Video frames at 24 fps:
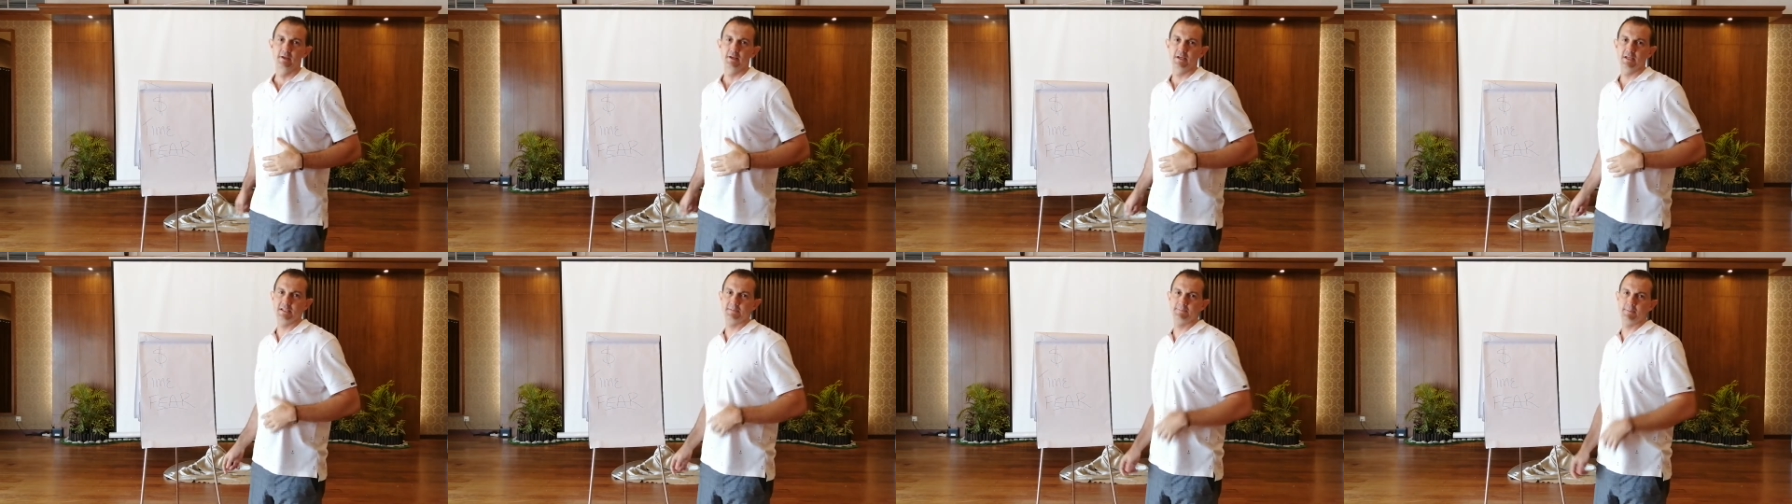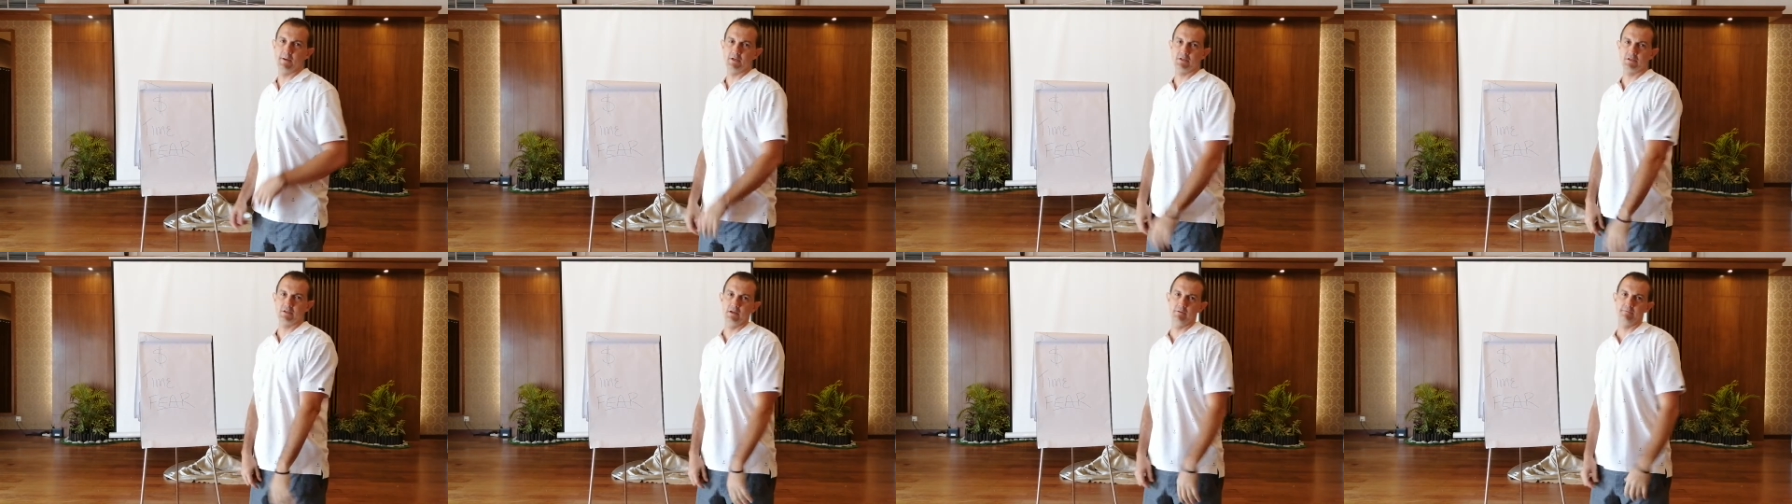
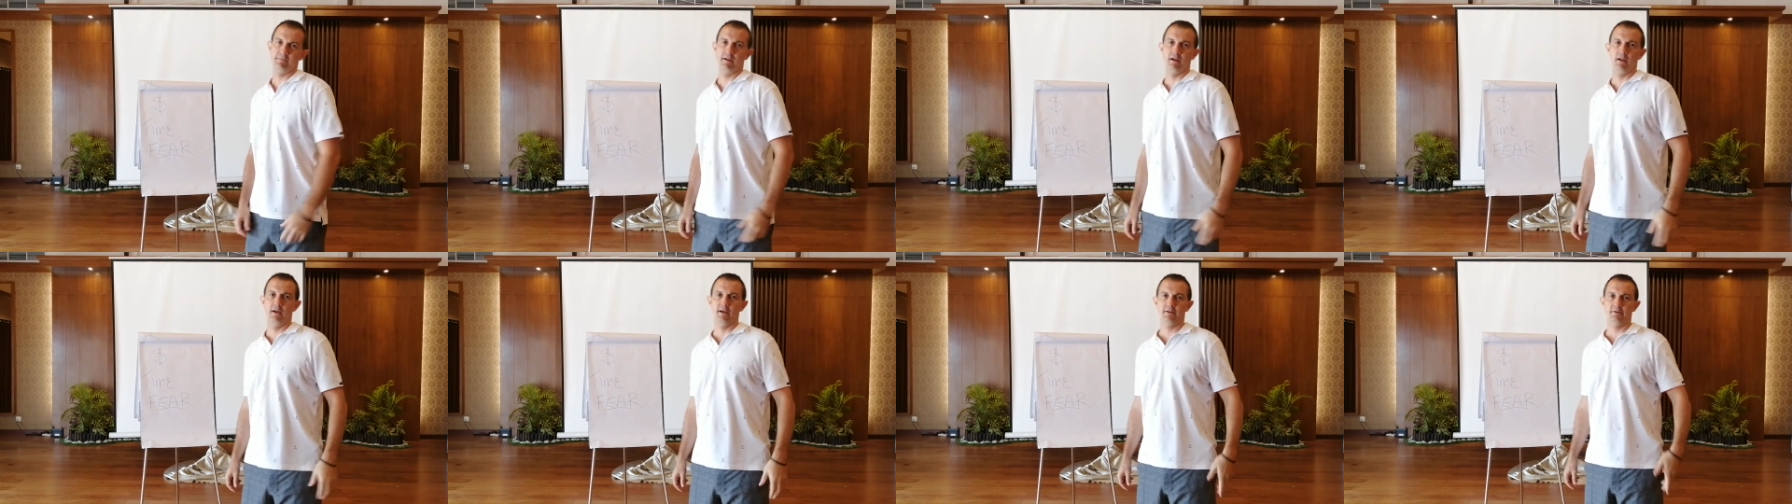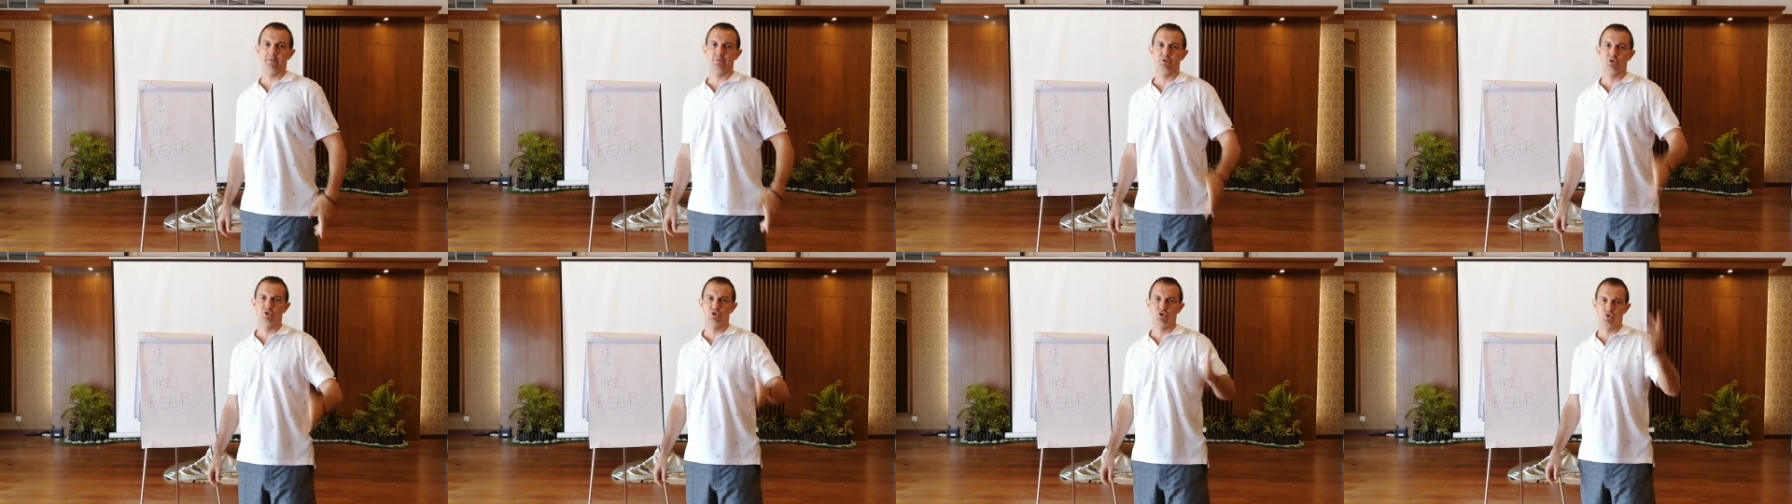especially if they're like
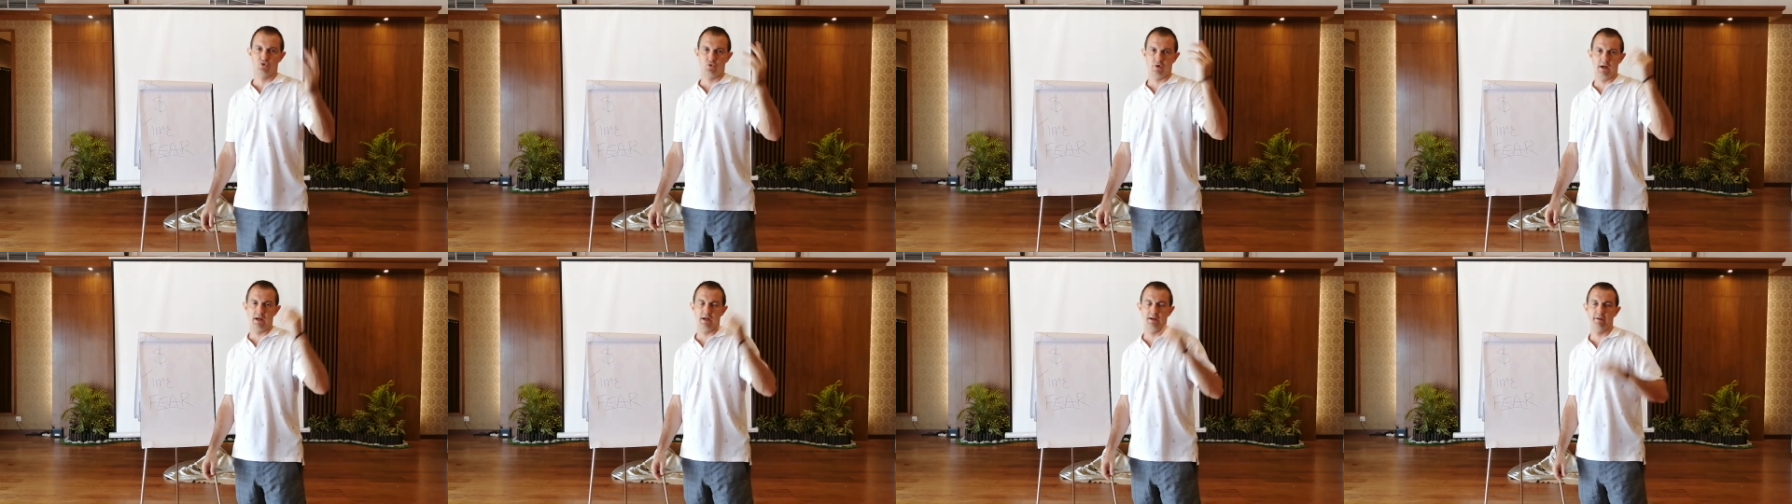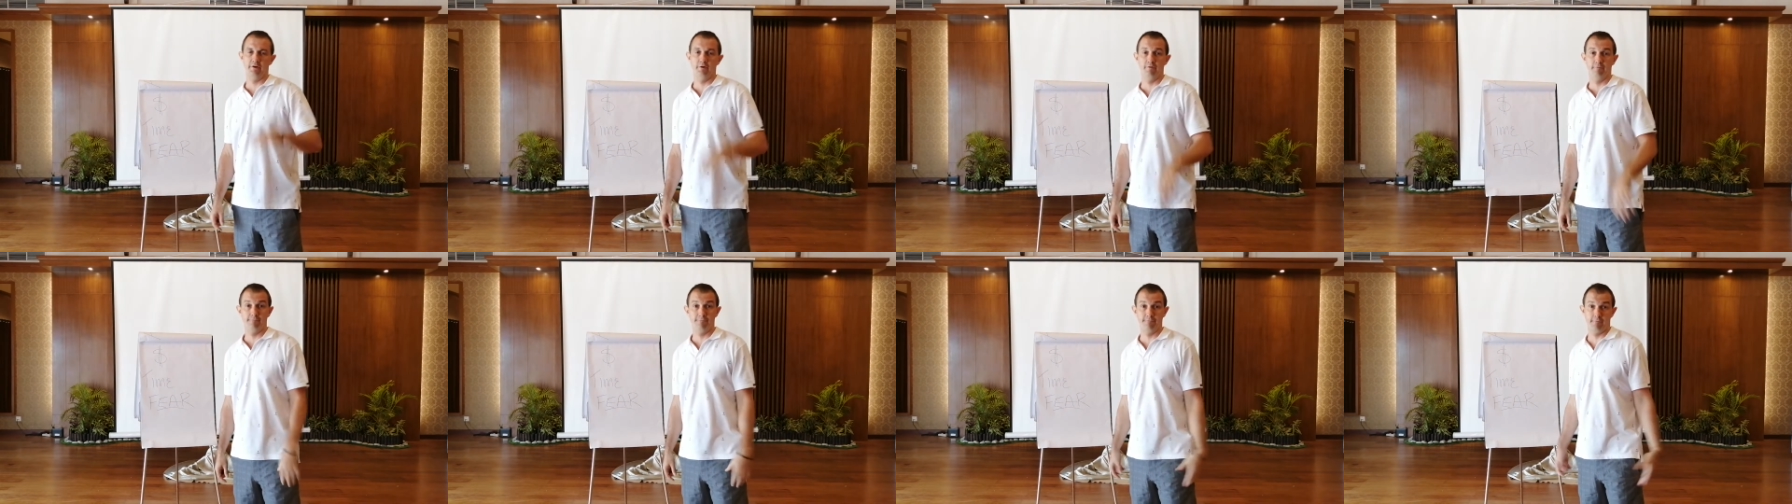
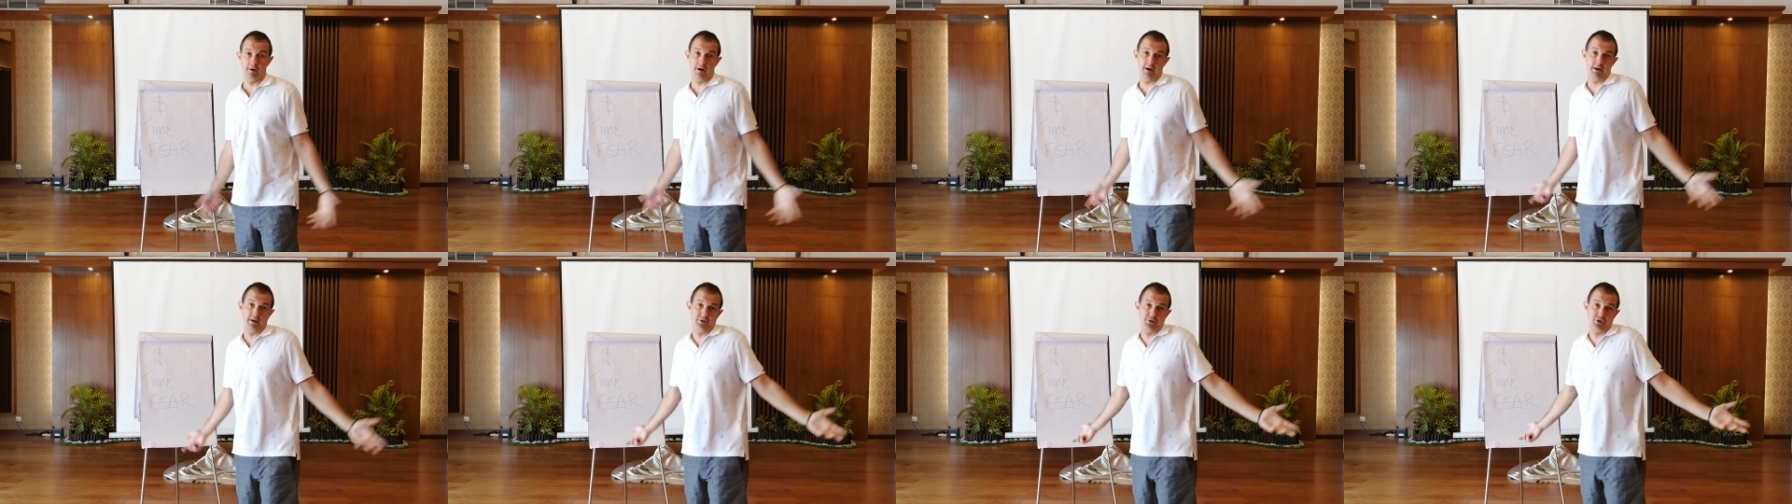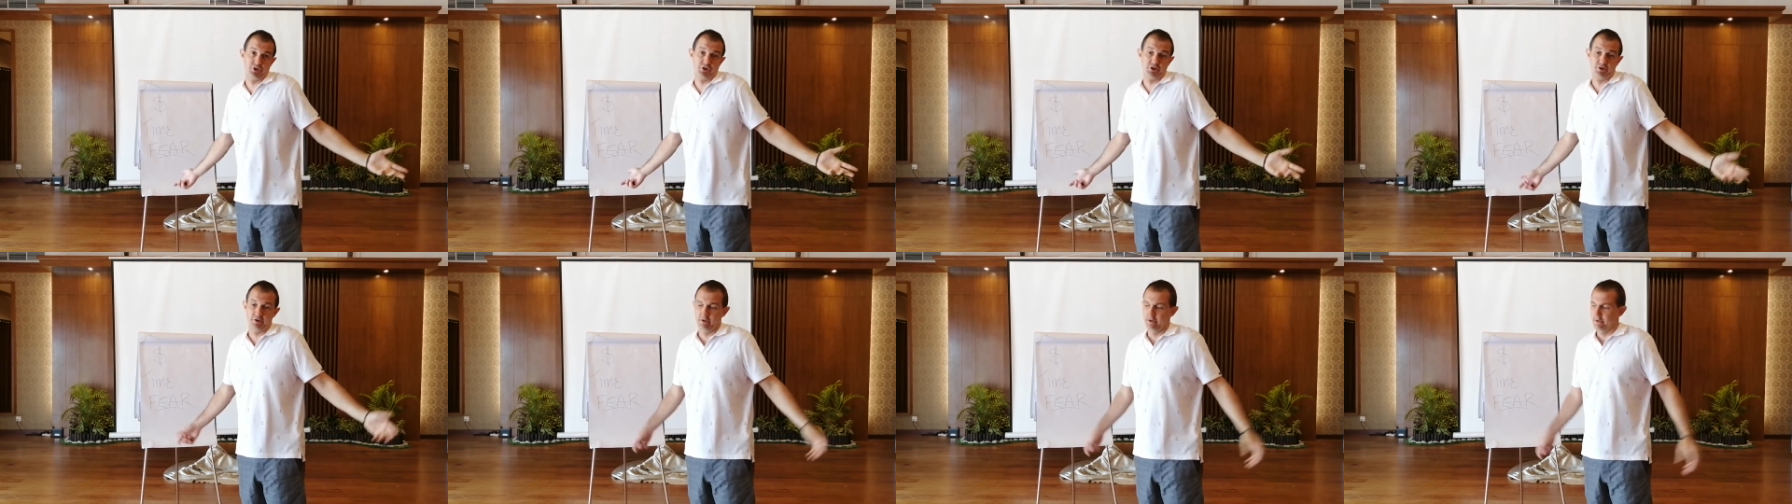Australian or
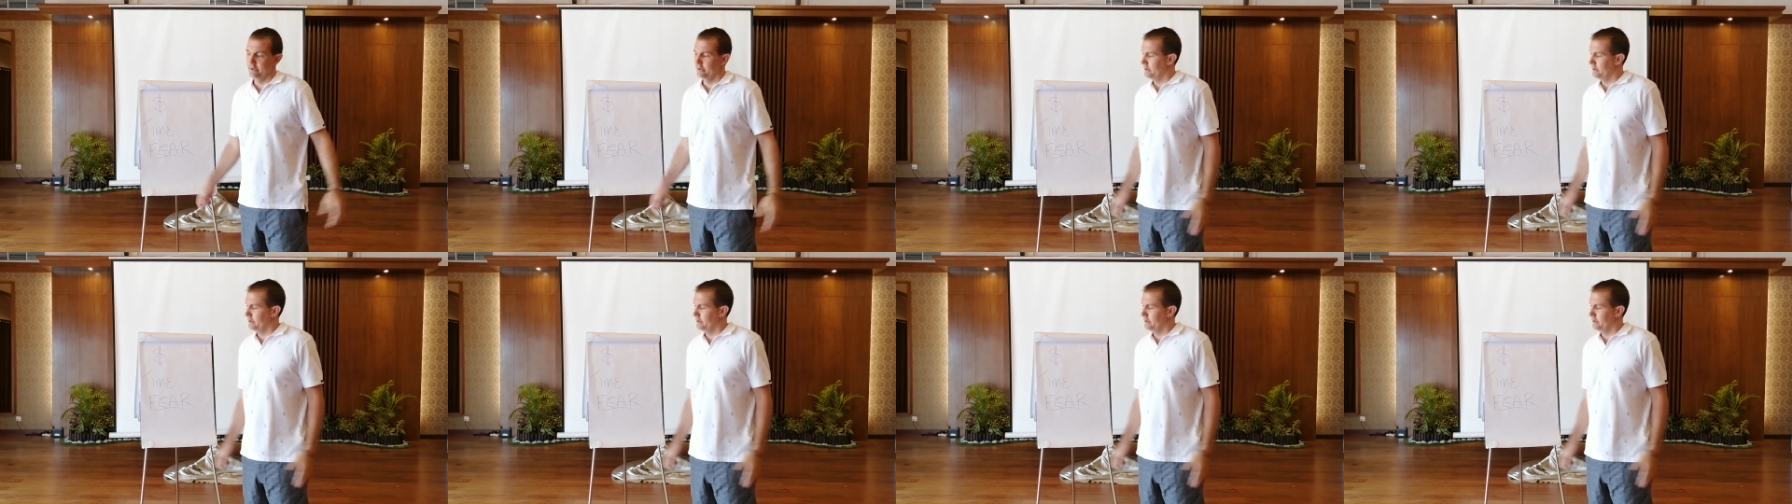French.